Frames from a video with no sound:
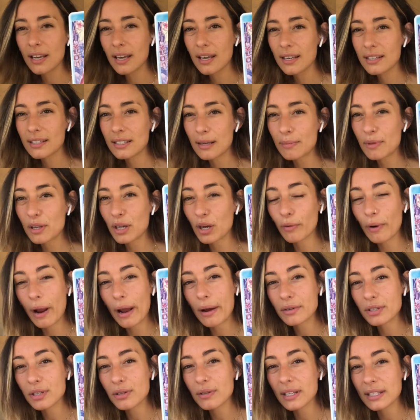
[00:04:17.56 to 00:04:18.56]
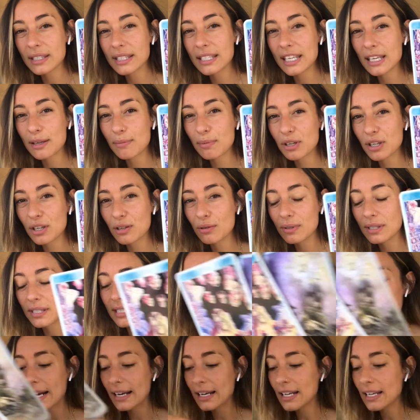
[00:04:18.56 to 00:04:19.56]
something around you that's keeping you
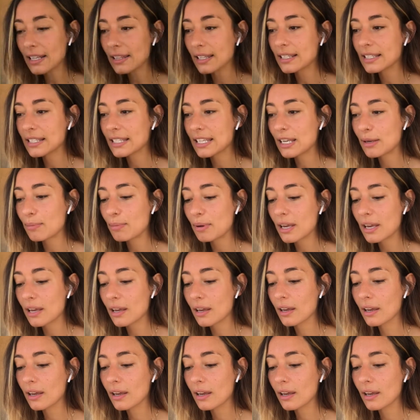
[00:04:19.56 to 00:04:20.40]
stagnant, that's keeping